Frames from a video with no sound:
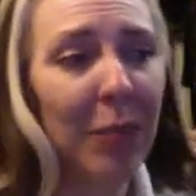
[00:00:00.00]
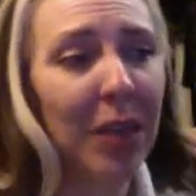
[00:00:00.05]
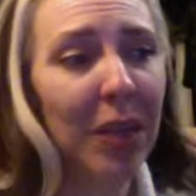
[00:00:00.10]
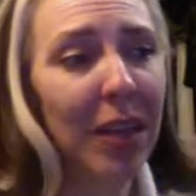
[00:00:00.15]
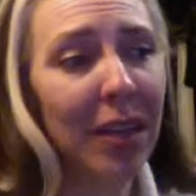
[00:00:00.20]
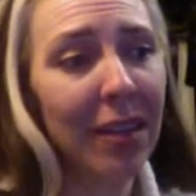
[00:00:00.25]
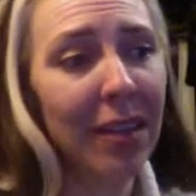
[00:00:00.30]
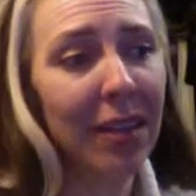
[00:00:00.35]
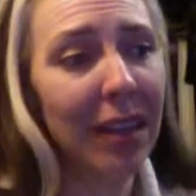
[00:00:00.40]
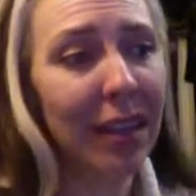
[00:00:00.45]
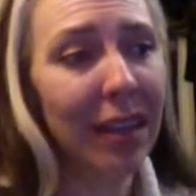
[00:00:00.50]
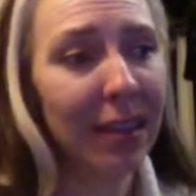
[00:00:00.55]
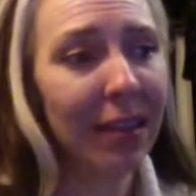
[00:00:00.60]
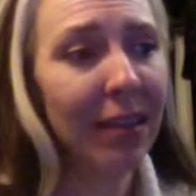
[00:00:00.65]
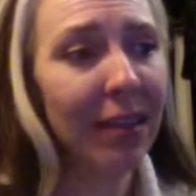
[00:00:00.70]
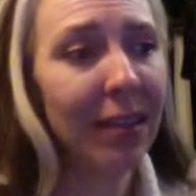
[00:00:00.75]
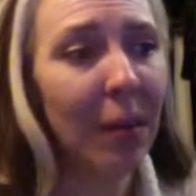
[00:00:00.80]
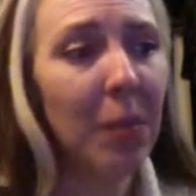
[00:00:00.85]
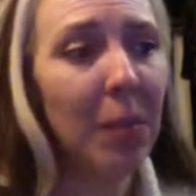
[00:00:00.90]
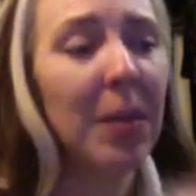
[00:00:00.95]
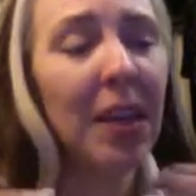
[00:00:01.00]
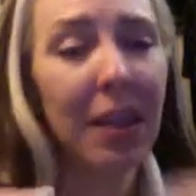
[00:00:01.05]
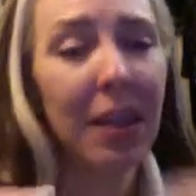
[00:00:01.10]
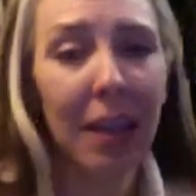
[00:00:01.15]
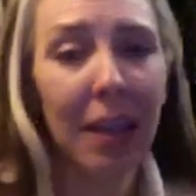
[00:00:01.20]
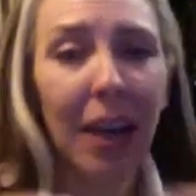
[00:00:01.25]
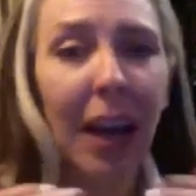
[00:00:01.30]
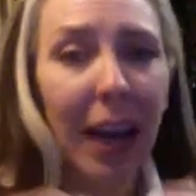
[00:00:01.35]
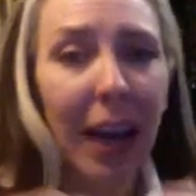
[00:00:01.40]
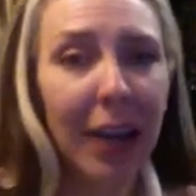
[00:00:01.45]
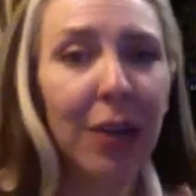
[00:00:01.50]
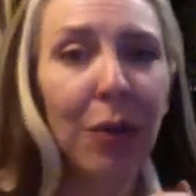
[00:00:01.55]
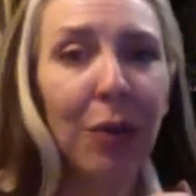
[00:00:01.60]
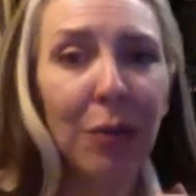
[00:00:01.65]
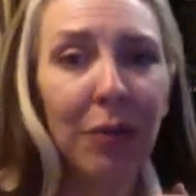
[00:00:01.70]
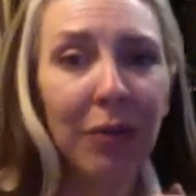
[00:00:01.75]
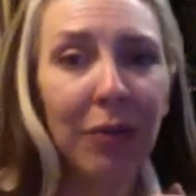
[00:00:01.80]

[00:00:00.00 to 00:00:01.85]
because it's something that I don't